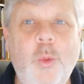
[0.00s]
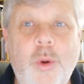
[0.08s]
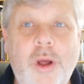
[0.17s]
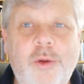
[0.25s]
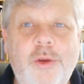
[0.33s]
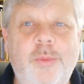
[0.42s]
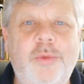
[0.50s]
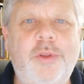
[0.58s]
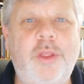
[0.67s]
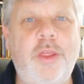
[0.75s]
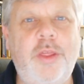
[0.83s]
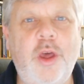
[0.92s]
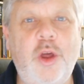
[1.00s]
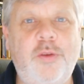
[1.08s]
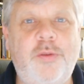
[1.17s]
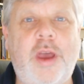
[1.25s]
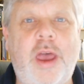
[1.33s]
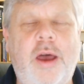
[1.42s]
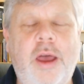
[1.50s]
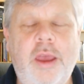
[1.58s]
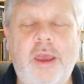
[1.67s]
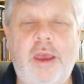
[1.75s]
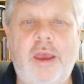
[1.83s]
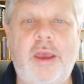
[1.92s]
Welcome to the third of our
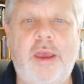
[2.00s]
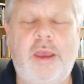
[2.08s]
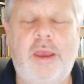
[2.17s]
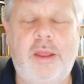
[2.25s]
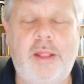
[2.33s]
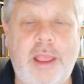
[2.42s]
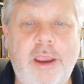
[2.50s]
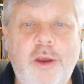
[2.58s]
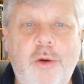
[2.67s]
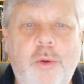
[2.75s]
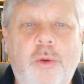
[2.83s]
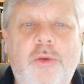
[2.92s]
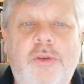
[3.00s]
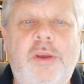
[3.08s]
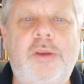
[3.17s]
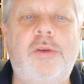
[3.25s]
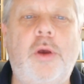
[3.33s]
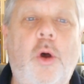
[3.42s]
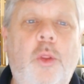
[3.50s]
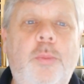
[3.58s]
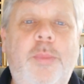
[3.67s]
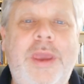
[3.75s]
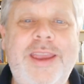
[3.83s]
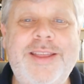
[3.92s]
Lent courses on
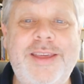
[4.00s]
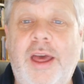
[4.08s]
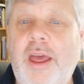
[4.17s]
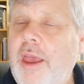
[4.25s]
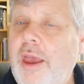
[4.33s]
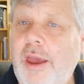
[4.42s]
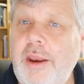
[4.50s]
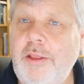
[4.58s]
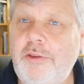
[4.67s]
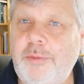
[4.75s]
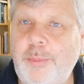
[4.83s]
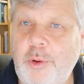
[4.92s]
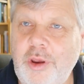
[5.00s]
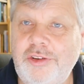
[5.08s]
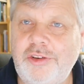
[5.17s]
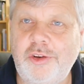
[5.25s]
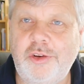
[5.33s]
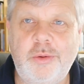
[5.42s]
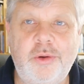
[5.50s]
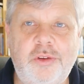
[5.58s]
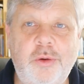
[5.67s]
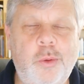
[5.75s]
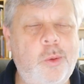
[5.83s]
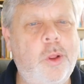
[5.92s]
Peter, an inspiration to us
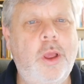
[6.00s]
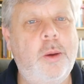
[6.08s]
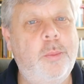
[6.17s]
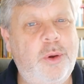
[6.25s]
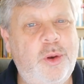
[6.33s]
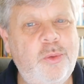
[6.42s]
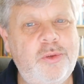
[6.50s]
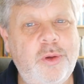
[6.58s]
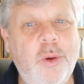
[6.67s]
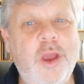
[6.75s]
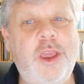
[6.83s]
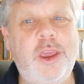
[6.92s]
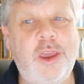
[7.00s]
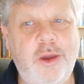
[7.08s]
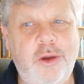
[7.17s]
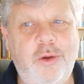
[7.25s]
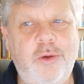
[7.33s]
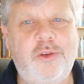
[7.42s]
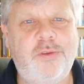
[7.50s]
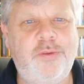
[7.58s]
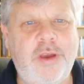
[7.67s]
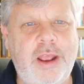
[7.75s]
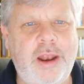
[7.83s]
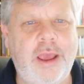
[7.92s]
all, but also a huge
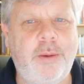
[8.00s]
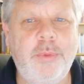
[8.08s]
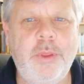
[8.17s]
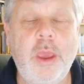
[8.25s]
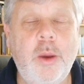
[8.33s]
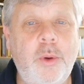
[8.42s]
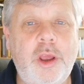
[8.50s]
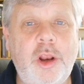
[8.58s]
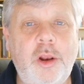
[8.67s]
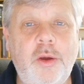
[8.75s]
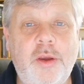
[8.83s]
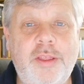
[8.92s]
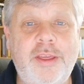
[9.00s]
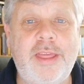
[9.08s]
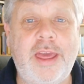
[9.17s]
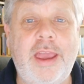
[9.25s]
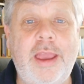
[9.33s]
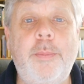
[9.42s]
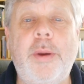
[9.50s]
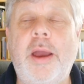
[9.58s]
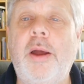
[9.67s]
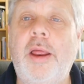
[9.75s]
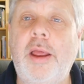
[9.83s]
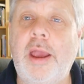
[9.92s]
failure. We're going to look today
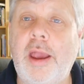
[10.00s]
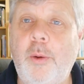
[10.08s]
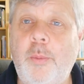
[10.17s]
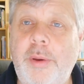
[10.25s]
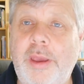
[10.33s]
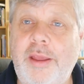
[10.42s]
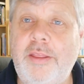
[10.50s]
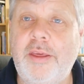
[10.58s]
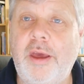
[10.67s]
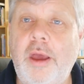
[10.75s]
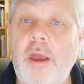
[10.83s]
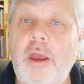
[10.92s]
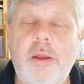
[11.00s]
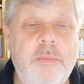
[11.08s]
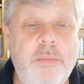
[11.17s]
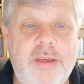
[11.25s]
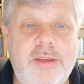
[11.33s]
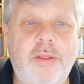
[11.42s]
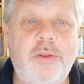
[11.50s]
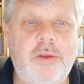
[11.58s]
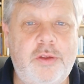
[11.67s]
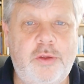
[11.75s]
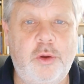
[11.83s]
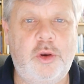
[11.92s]
about how Peter
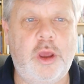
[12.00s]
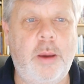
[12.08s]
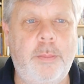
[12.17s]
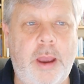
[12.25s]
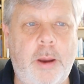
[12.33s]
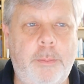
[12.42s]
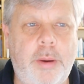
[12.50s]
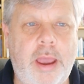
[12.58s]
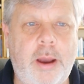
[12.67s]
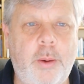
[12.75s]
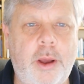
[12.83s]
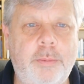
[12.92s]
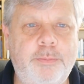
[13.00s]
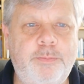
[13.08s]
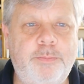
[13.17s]
misunderstood about power.